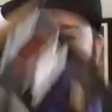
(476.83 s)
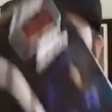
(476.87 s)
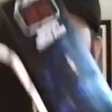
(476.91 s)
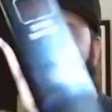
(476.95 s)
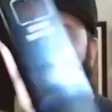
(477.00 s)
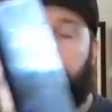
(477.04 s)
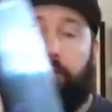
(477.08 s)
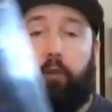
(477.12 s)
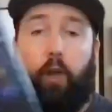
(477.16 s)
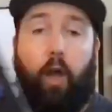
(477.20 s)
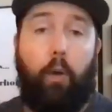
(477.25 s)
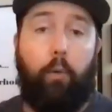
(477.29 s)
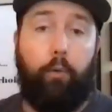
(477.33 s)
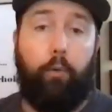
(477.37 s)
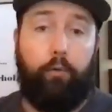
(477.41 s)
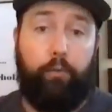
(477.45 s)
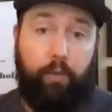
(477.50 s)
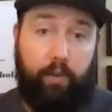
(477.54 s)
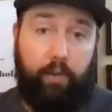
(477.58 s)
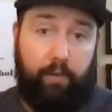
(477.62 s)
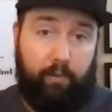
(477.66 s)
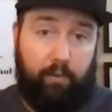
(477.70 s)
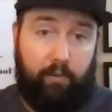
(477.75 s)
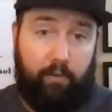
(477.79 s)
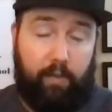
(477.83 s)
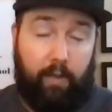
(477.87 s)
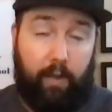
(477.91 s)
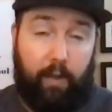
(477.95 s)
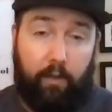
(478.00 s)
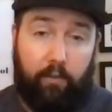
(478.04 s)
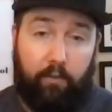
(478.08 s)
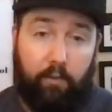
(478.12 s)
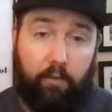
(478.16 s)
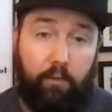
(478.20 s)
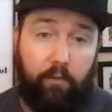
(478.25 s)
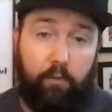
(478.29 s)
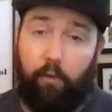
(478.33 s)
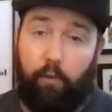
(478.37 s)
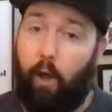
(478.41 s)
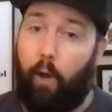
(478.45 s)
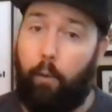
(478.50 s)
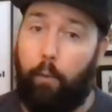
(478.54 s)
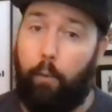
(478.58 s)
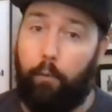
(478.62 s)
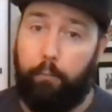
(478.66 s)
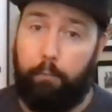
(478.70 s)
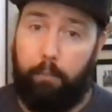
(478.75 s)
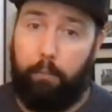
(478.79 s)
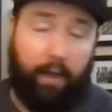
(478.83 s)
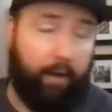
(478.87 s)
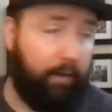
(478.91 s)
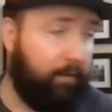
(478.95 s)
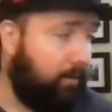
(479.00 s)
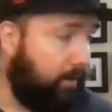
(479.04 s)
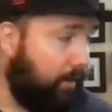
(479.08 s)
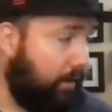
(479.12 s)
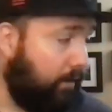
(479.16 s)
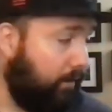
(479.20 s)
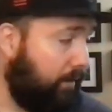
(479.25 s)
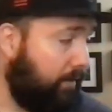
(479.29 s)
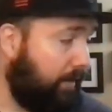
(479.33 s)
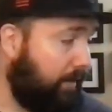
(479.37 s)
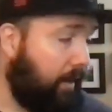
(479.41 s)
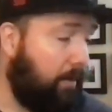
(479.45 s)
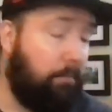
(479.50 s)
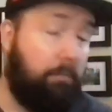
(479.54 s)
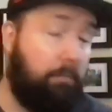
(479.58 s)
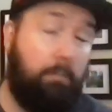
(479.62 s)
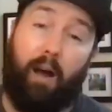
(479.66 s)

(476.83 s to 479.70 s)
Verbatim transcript: Star Wars Vintage Collection, Star Wars Black Series, and